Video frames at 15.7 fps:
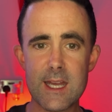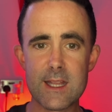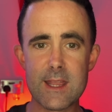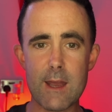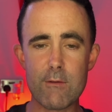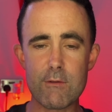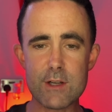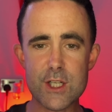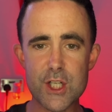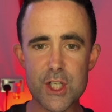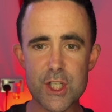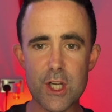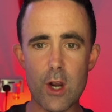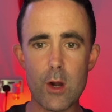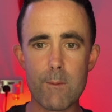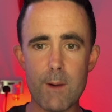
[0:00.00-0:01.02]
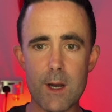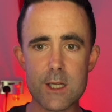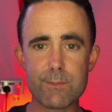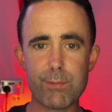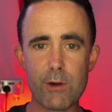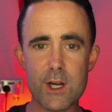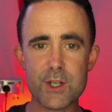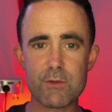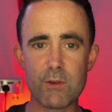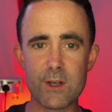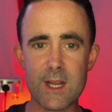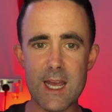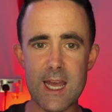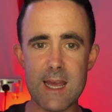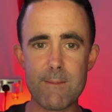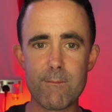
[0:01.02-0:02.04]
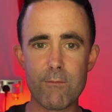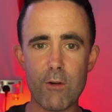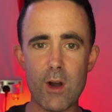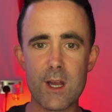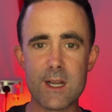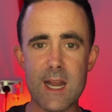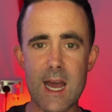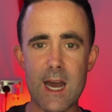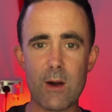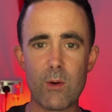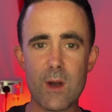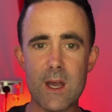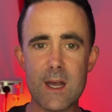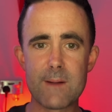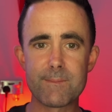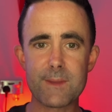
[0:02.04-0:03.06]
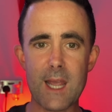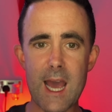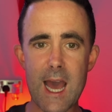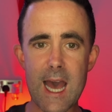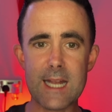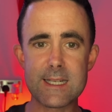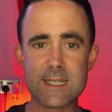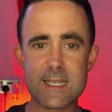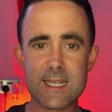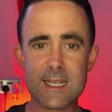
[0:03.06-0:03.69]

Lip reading: There is so much pressure on him right now. And